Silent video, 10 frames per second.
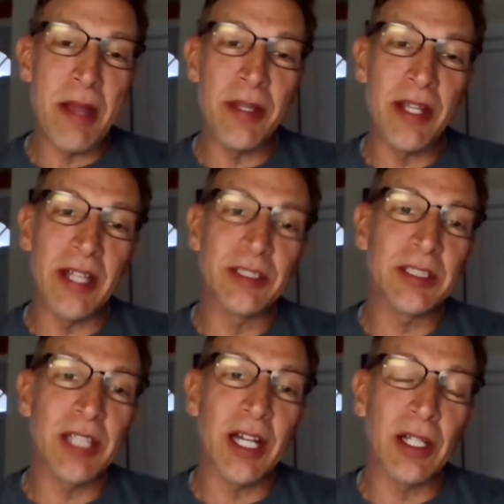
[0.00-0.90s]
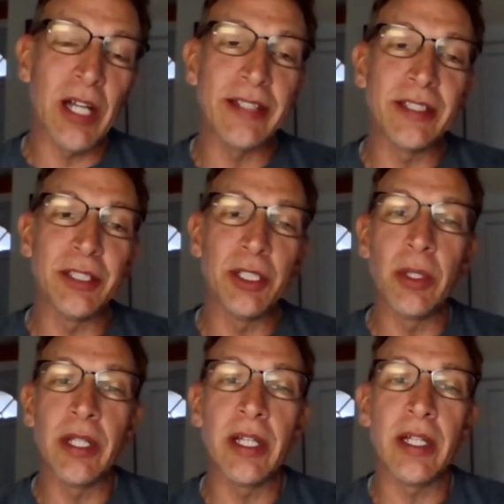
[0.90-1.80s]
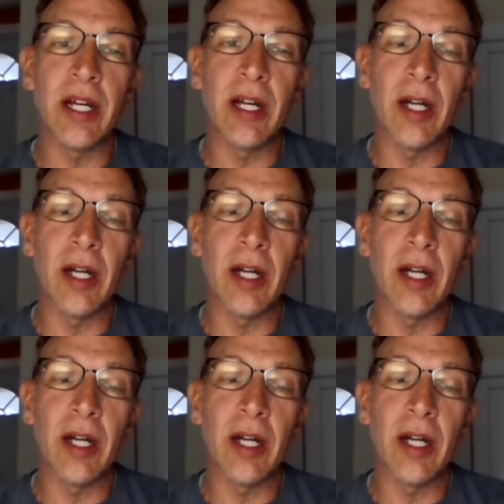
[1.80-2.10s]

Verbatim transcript: Maybe that's got a lot to do with it.